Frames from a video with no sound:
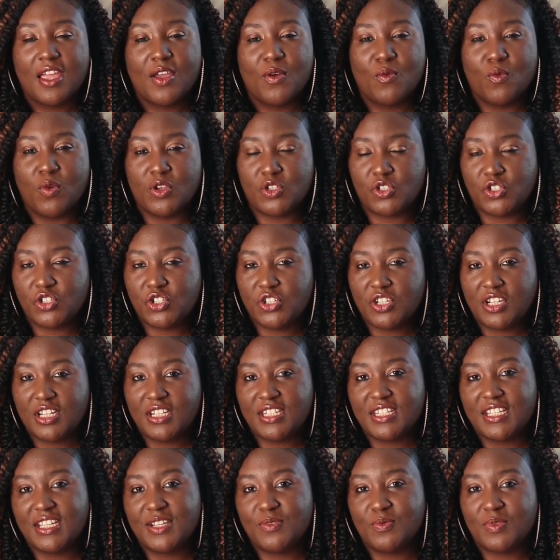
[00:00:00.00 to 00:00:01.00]
What you should have
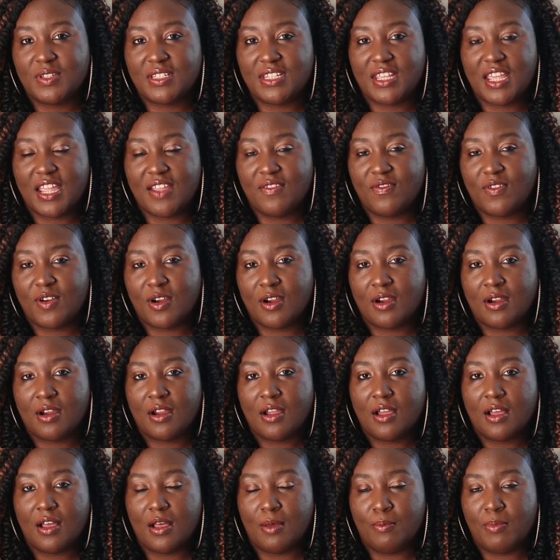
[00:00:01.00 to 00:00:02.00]
did was gave her
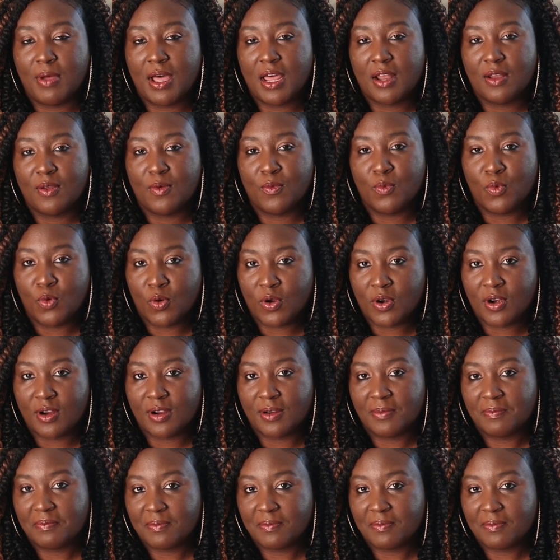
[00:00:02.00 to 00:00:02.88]
a bottle of water.